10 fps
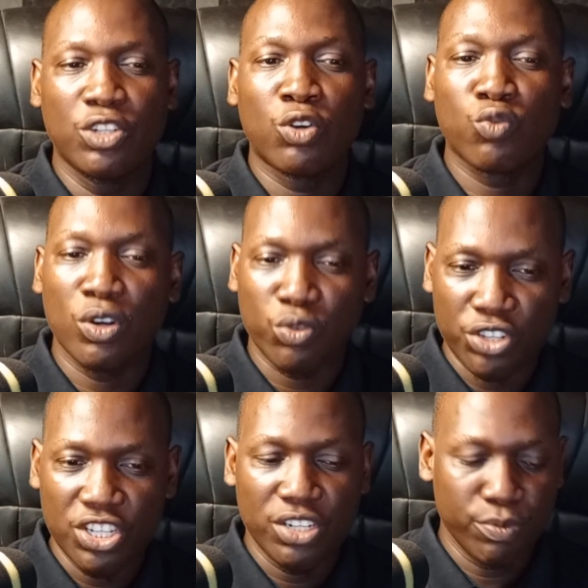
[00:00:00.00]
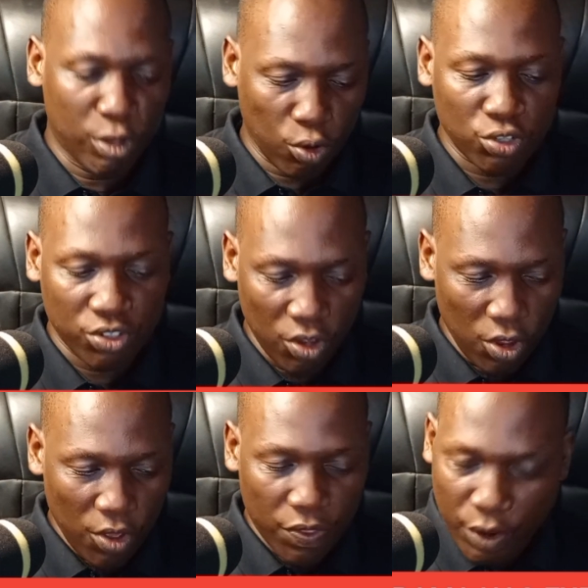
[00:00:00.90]
not want to eat because
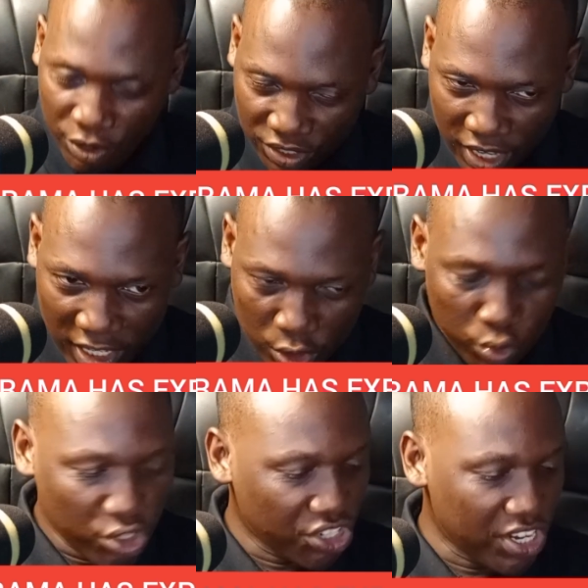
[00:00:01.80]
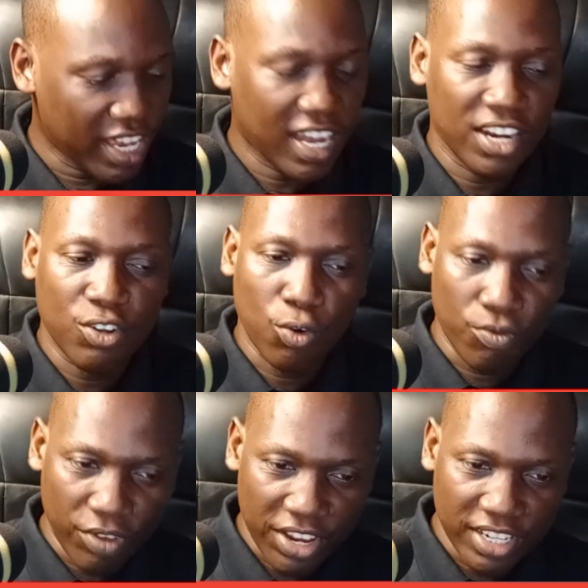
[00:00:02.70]
the results which NEC had
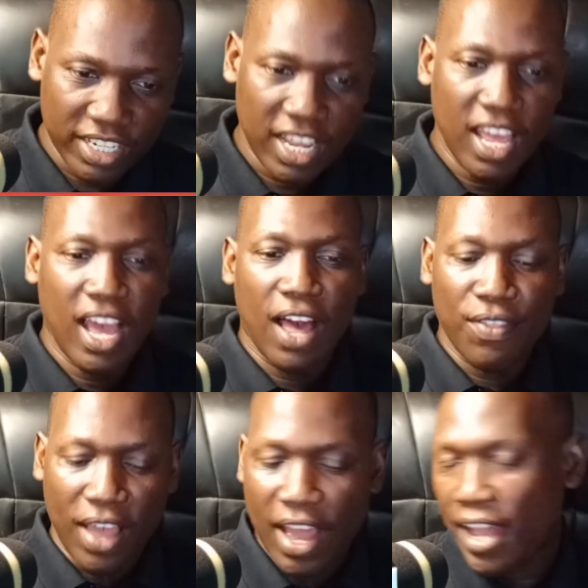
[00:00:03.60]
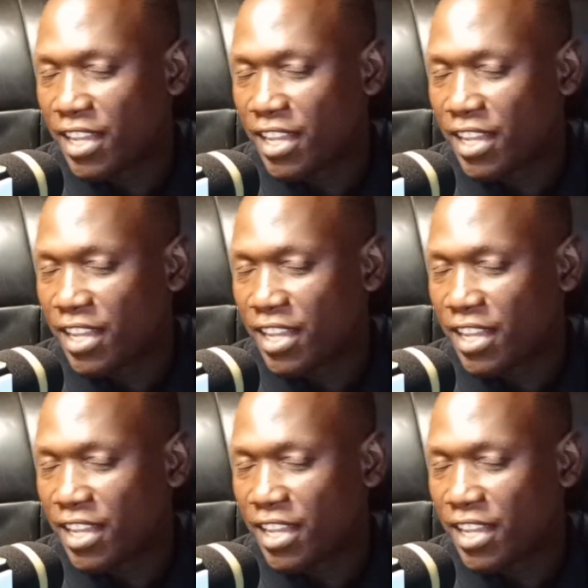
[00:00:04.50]
conveyed and her